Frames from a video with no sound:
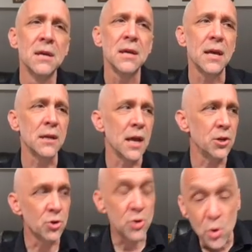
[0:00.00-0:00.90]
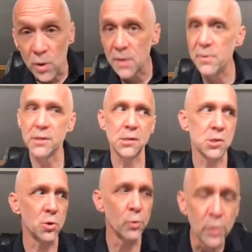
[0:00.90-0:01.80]
you're new in the business
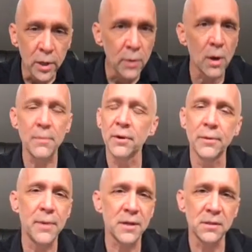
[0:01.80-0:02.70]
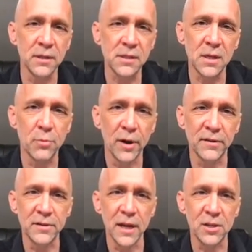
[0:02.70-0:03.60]
and you really want to build the best listing
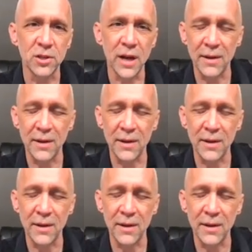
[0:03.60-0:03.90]
presentation,